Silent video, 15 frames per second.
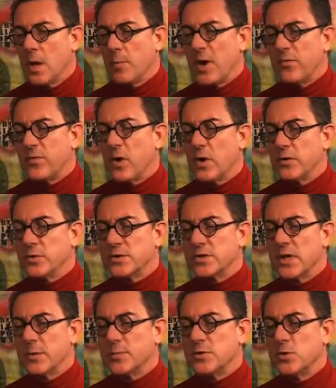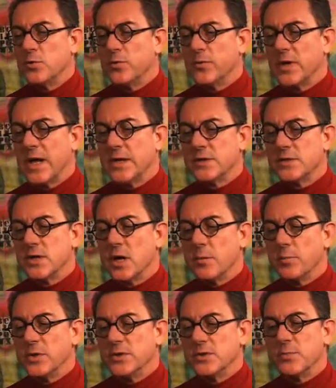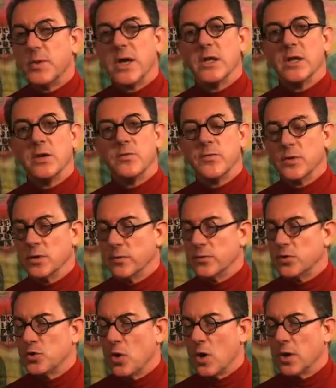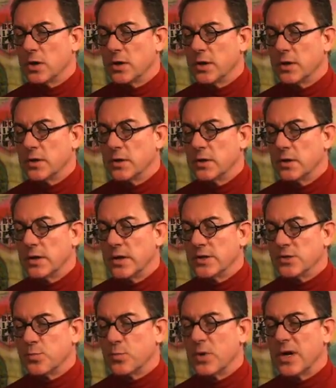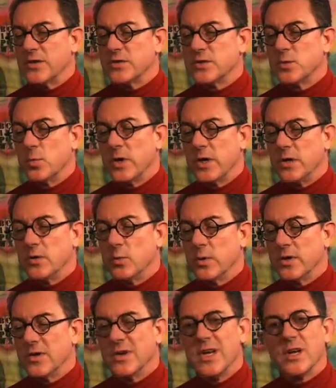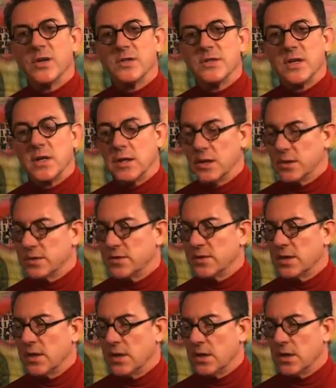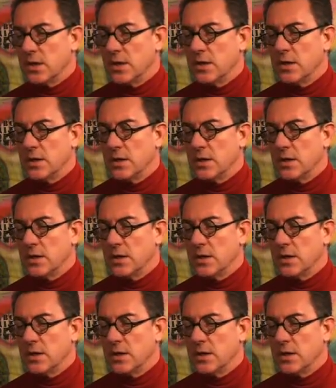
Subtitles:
My father slept 2 flights up, his belly full of chocolate, his breath sweet with nicotine and tea.